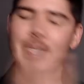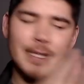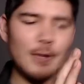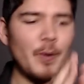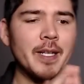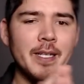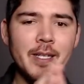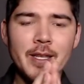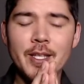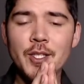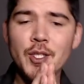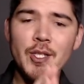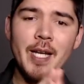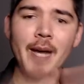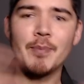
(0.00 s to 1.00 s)
going into
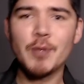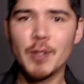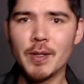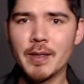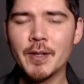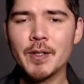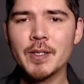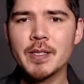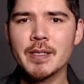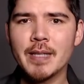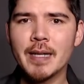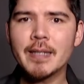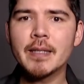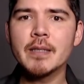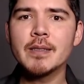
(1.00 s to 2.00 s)
this chapter, there's
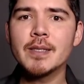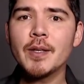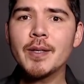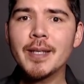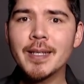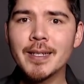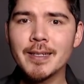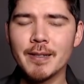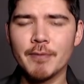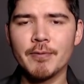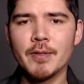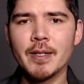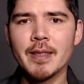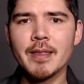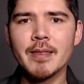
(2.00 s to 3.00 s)
a gazillion
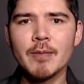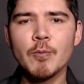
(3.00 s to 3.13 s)
different